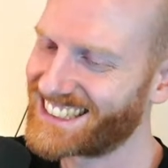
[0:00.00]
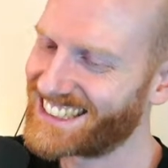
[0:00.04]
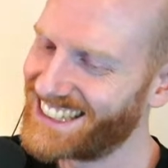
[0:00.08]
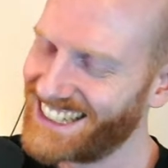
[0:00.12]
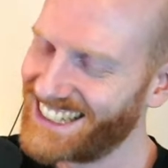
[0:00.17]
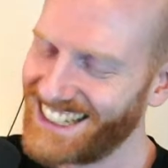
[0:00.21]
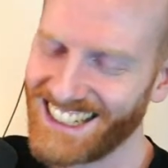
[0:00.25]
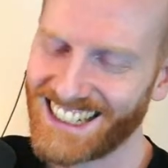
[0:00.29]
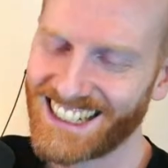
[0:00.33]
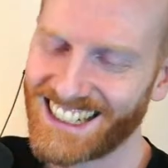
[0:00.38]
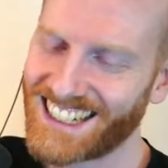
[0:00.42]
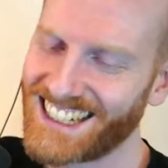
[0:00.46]

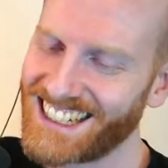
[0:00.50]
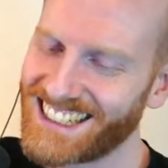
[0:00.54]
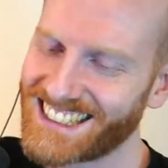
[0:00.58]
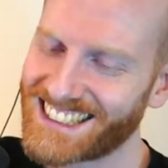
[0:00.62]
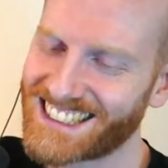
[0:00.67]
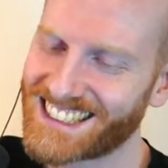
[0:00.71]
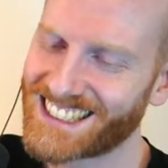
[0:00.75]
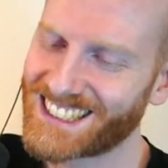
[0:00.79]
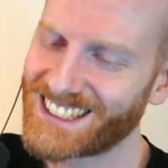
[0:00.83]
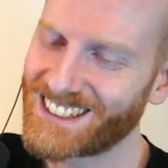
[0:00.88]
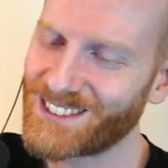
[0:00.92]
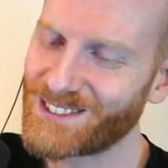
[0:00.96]

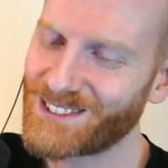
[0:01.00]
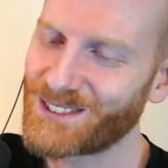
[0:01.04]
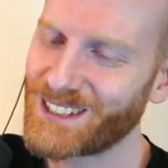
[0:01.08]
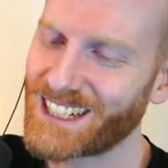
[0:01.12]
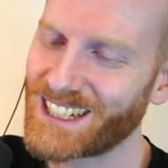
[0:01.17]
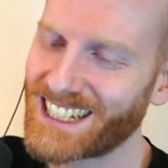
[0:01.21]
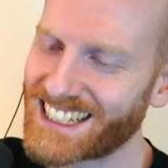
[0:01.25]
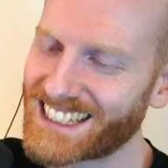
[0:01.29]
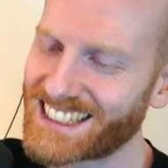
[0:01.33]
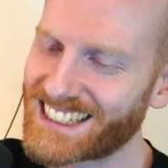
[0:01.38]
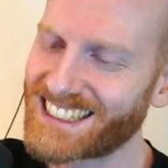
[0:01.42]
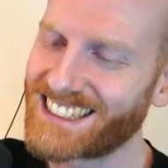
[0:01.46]
It's so
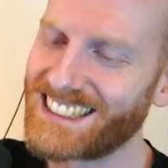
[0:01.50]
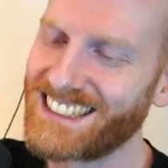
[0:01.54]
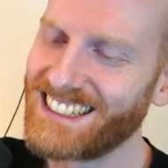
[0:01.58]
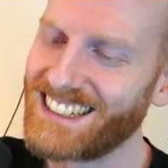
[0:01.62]
weird.